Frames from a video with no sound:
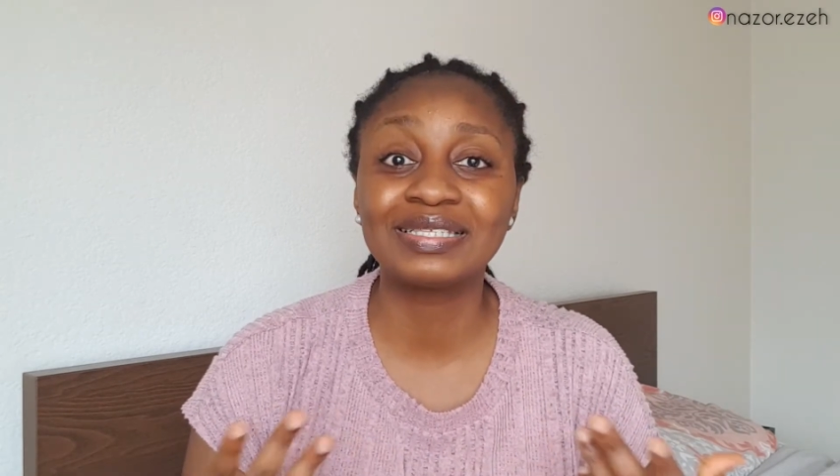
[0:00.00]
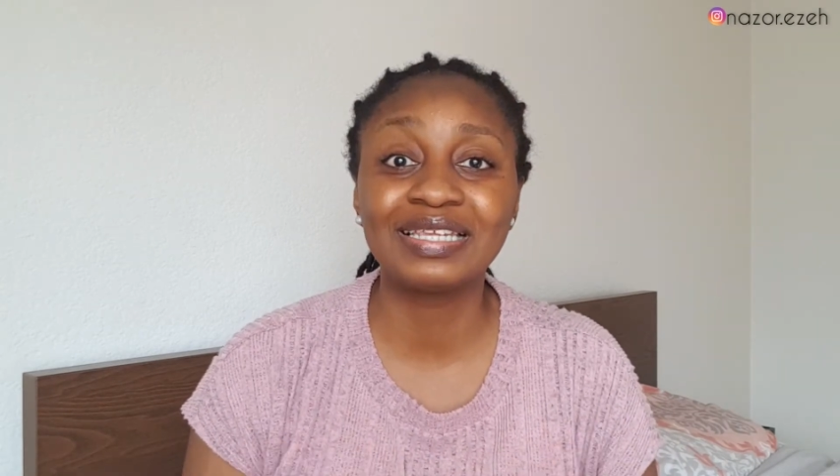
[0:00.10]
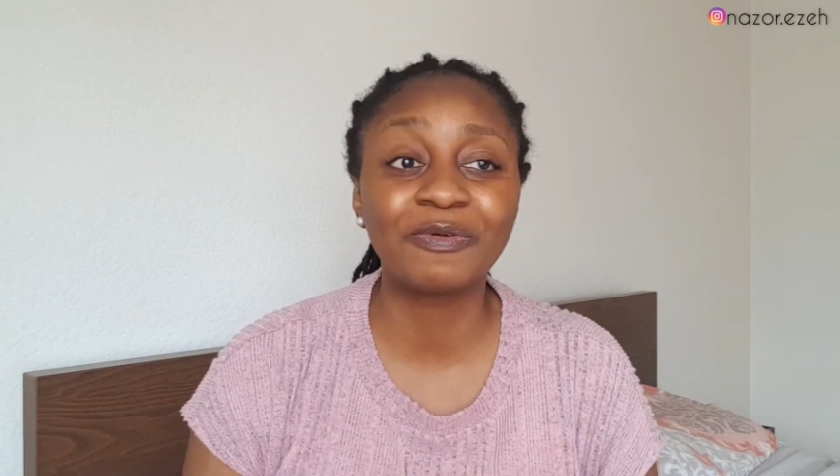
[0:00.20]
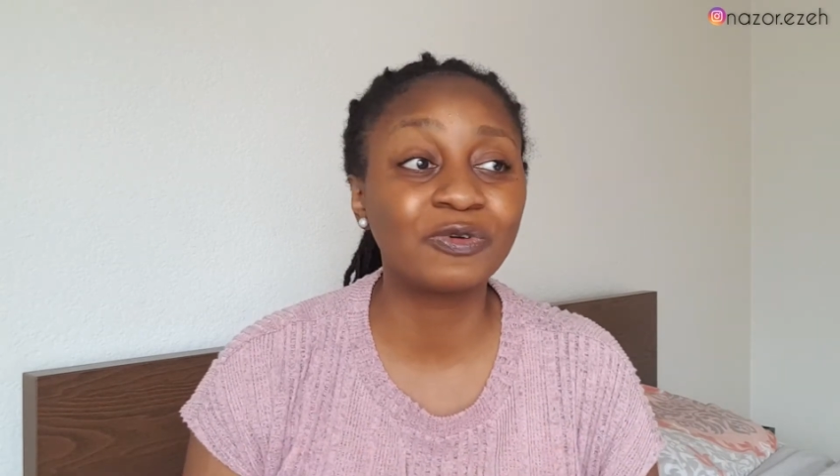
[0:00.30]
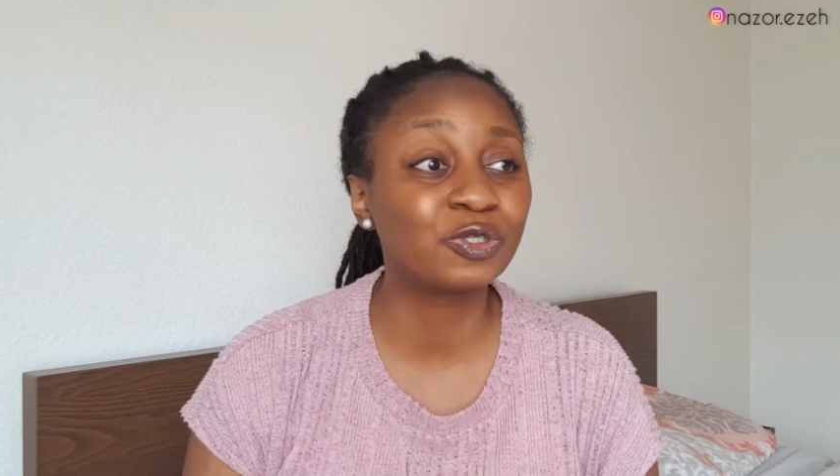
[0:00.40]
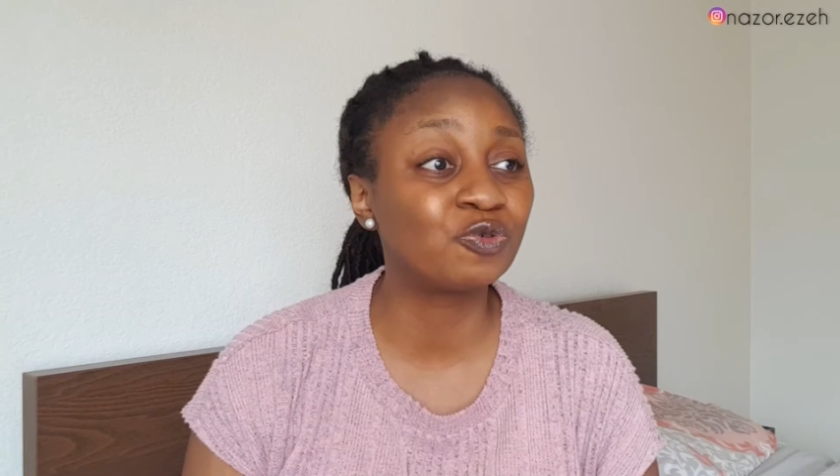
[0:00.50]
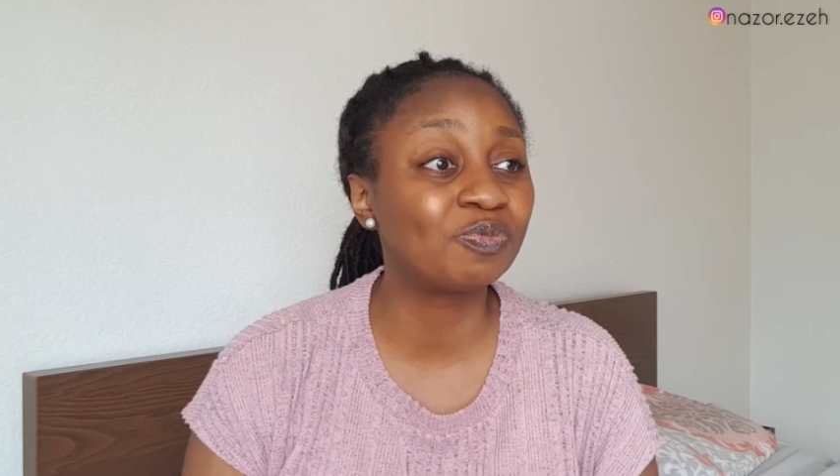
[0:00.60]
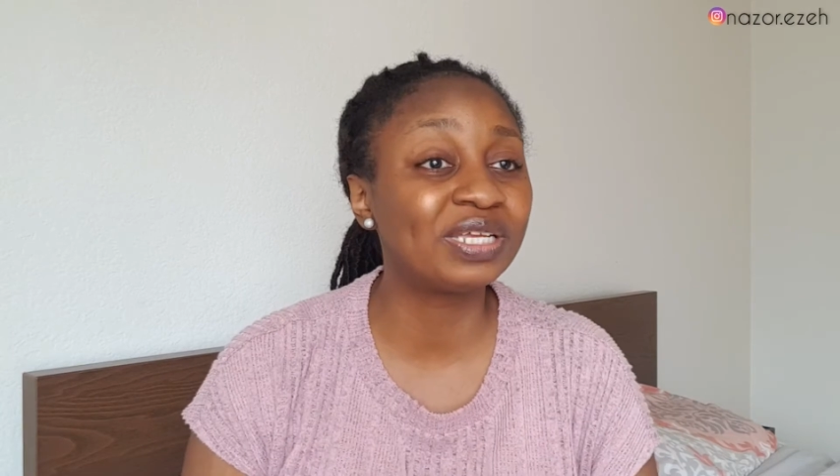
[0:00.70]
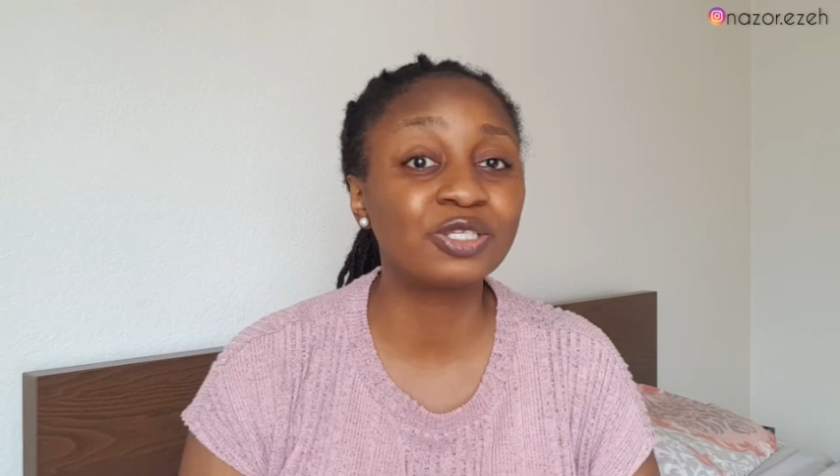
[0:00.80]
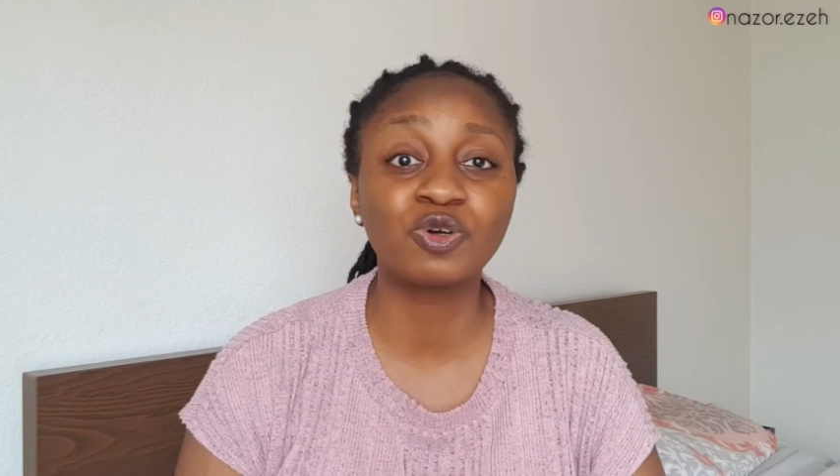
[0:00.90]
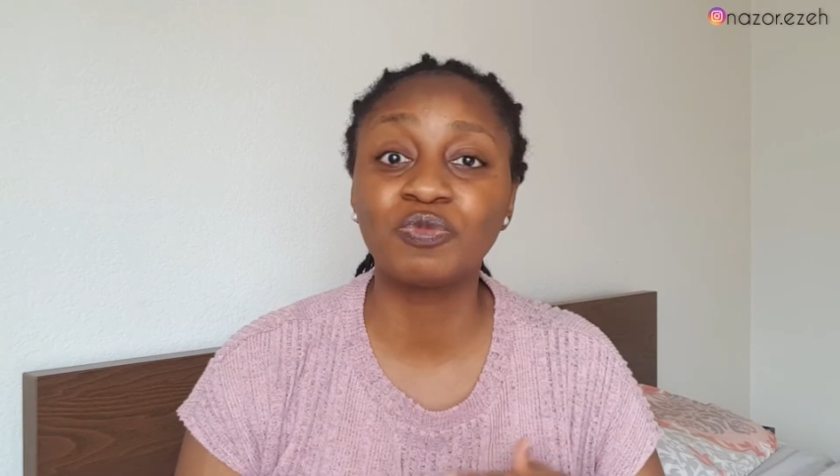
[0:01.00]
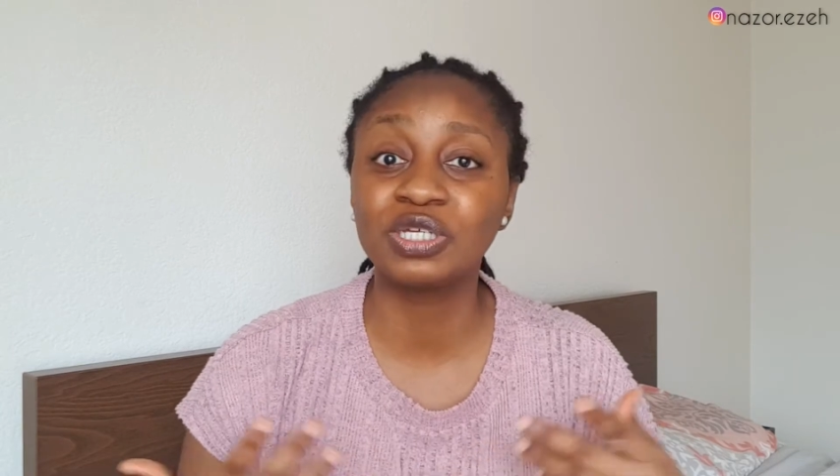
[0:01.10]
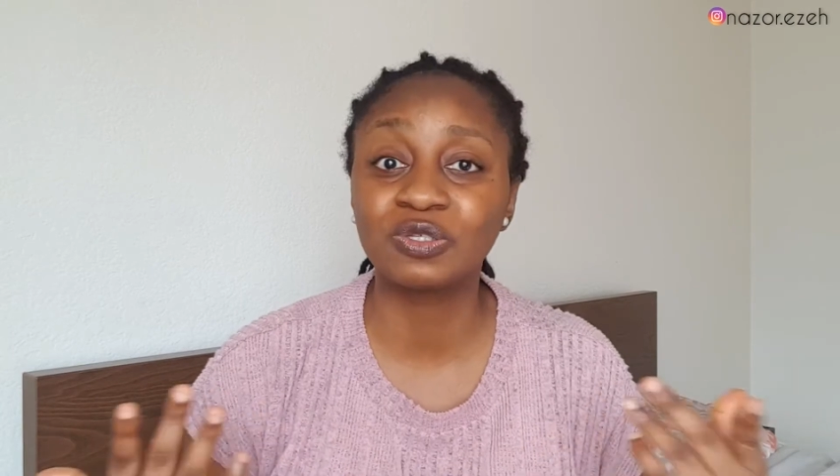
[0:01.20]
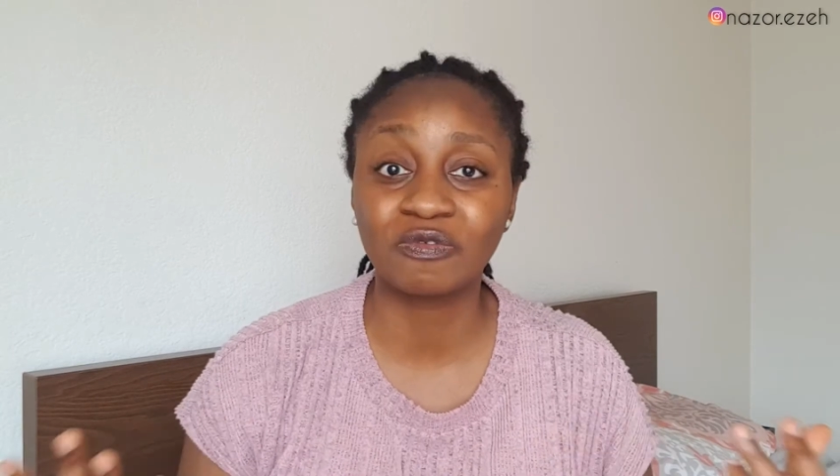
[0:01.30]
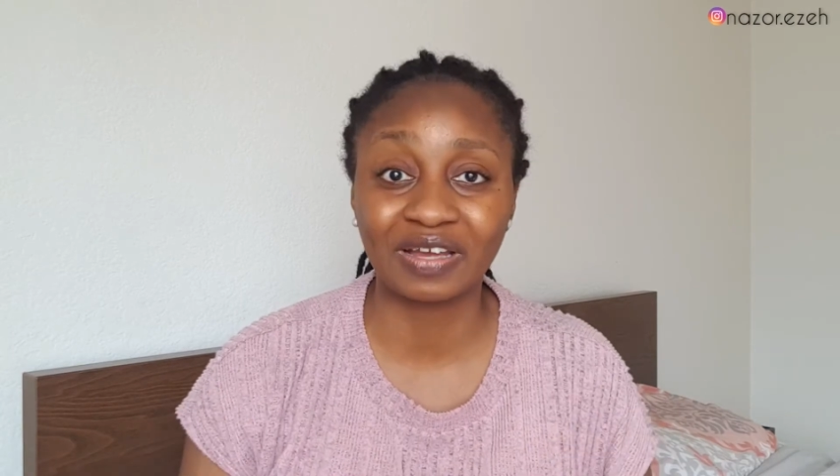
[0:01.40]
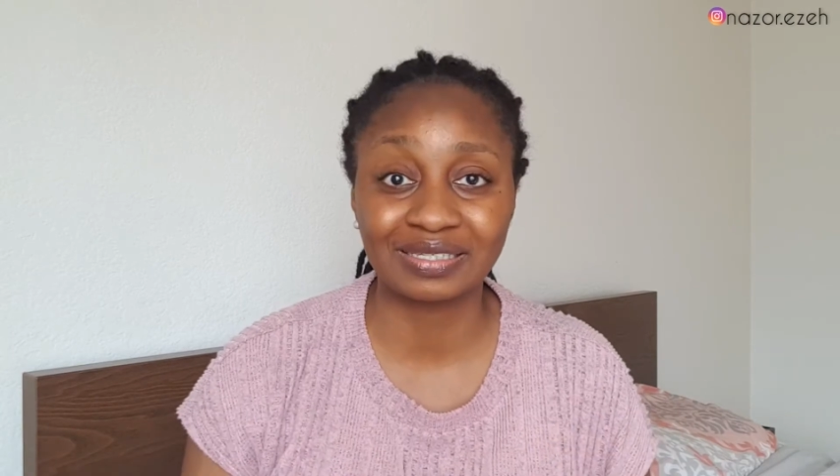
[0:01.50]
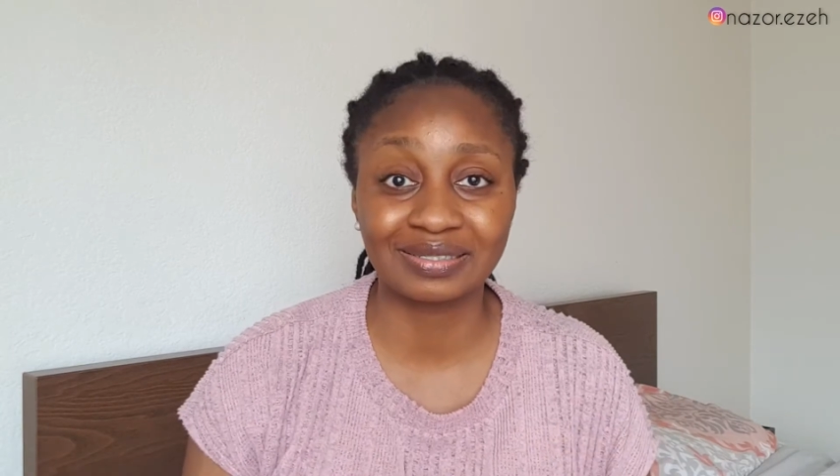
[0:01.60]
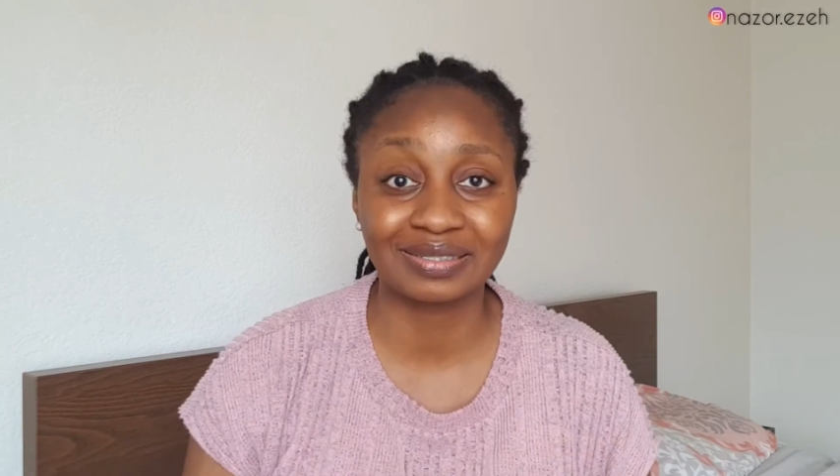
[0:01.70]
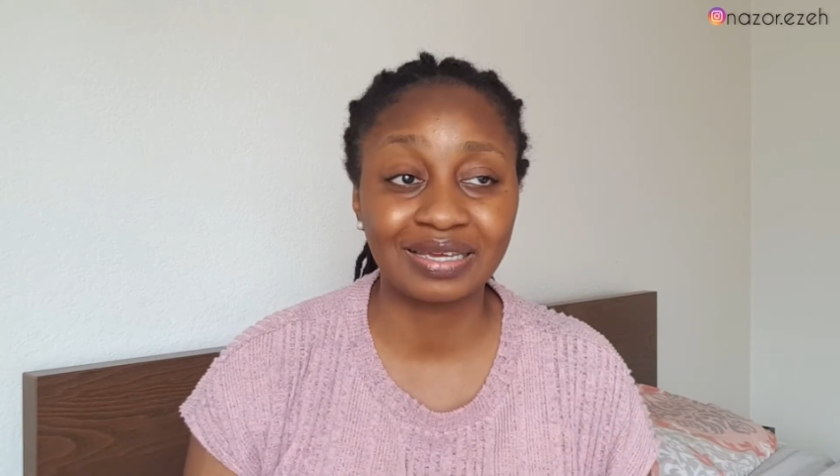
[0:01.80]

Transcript: then was to play Subway Surfers